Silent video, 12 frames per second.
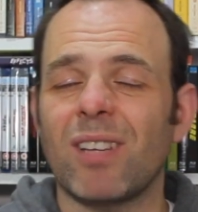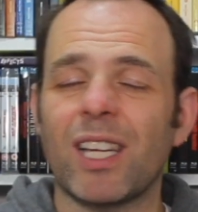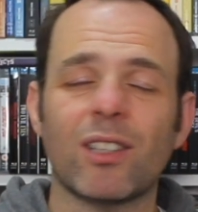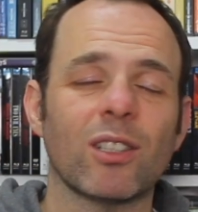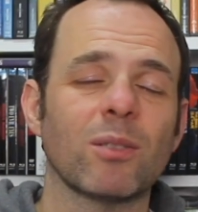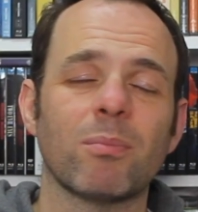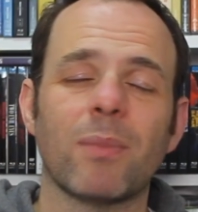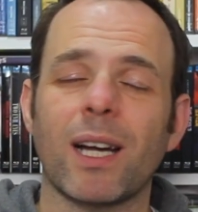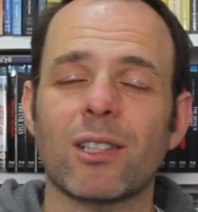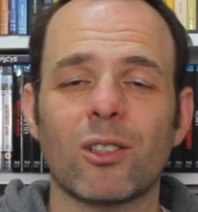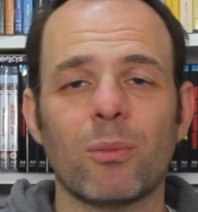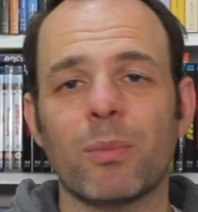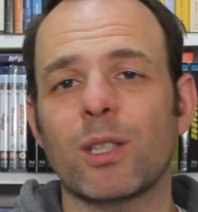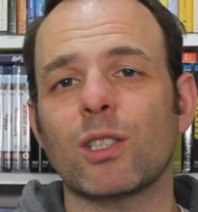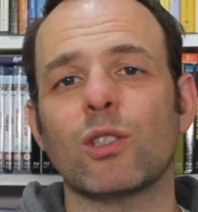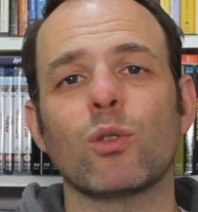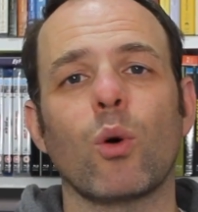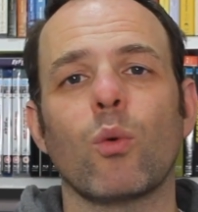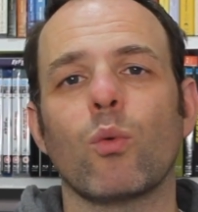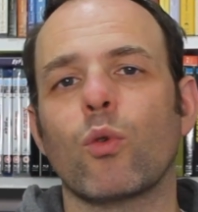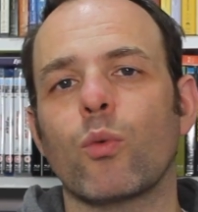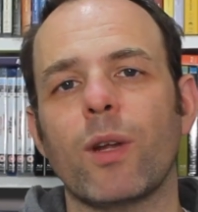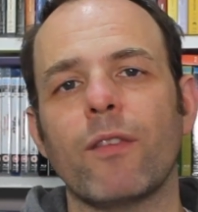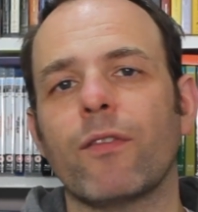It doesn't matter because it's all
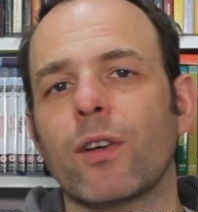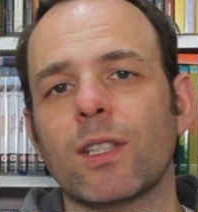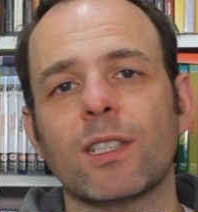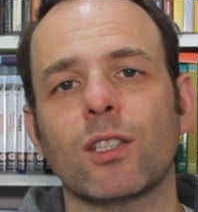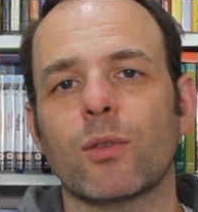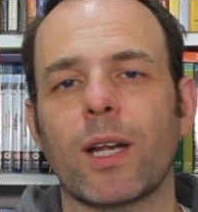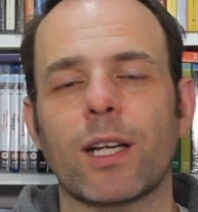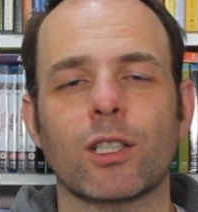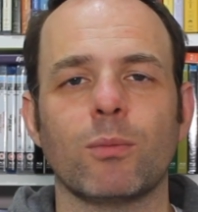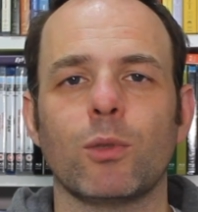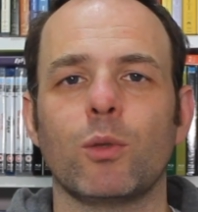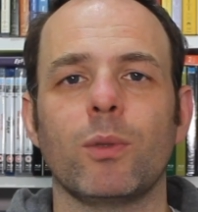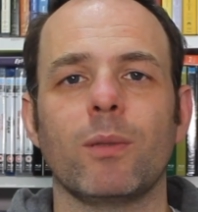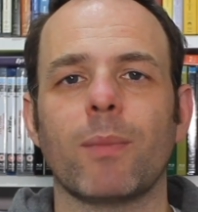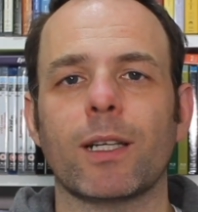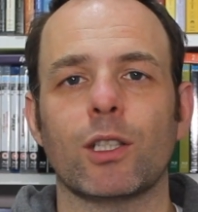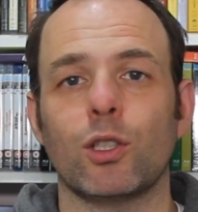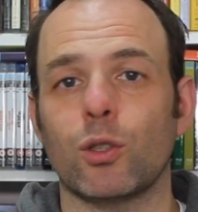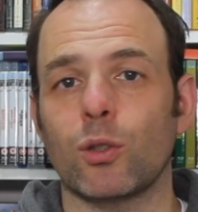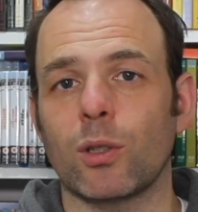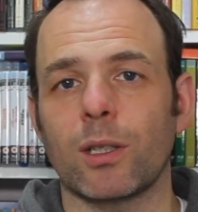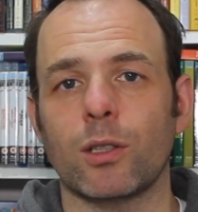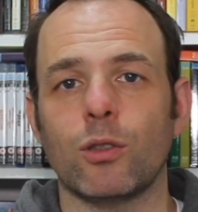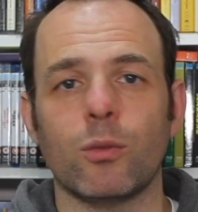great fun interaction between Maggie
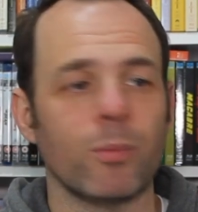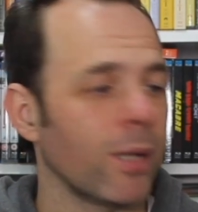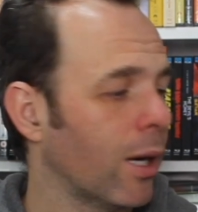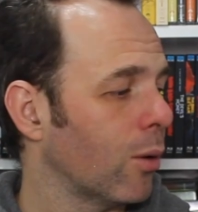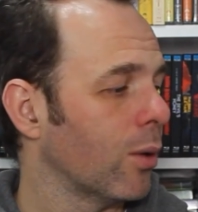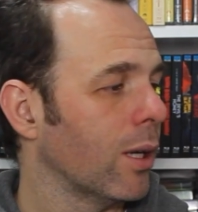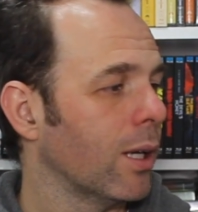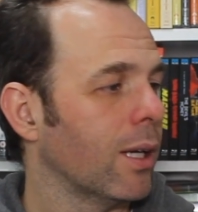Chung and Yuen Biao.